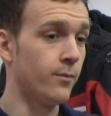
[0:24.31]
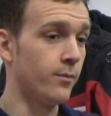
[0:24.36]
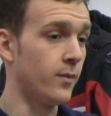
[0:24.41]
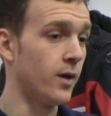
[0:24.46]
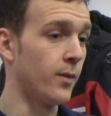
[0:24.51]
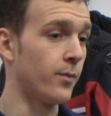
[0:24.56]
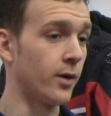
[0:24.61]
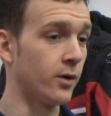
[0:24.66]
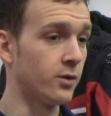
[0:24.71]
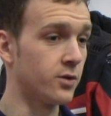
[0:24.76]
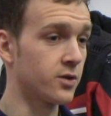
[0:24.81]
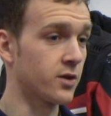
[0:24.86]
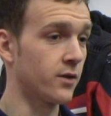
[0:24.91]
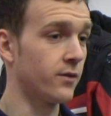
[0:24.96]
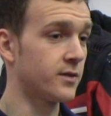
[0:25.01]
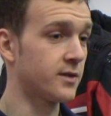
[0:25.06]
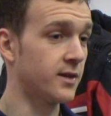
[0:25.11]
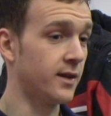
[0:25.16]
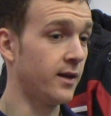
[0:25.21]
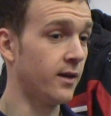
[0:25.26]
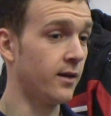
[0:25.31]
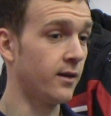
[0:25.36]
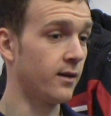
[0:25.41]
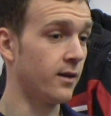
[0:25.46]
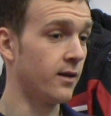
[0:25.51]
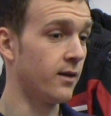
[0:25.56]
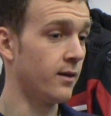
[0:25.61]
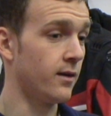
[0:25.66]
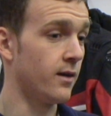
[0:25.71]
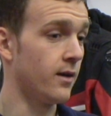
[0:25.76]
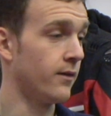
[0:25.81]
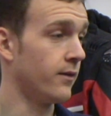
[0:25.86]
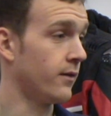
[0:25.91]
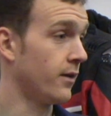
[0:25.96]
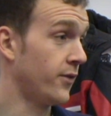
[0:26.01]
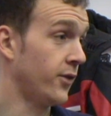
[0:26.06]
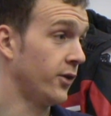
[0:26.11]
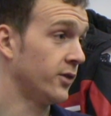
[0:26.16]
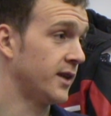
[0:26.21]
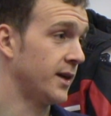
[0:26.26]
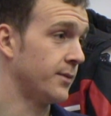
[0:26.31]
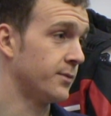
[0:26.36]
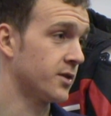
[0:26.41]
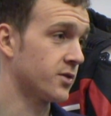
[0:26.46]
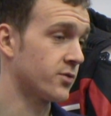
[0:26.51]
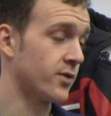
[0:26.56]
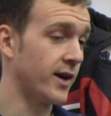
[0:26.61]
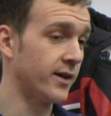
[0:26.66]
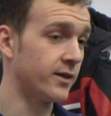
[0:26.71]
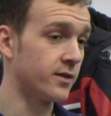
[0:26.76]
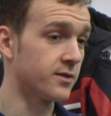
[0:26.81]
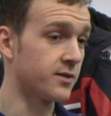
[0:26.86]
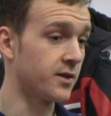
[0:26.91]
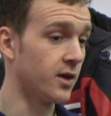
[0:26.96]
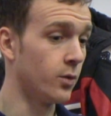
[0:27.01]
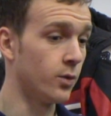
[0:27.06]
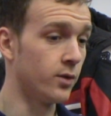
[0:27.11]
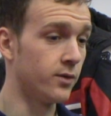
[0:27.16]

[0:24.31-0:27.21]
Approached obviously a few teams as riders do,